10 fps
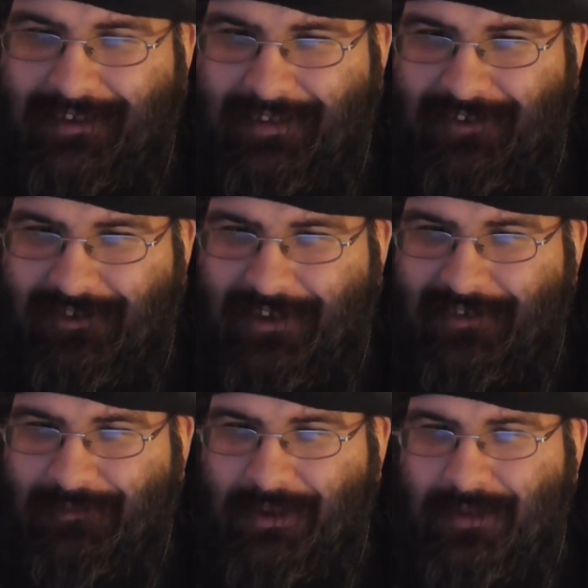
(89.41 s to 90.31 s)
I think
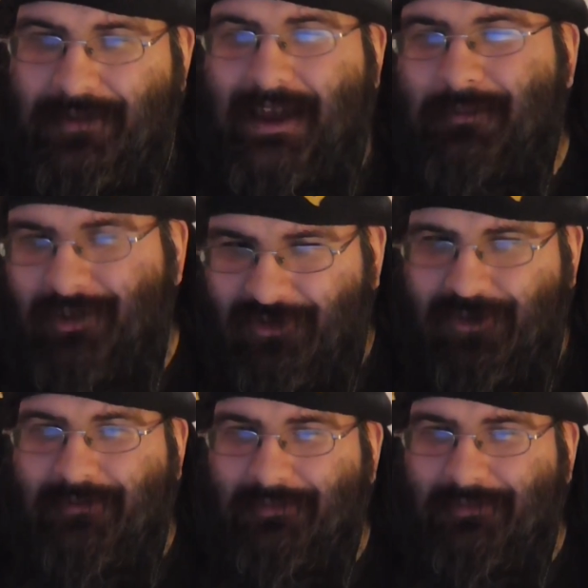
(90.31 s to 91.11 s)
she's been established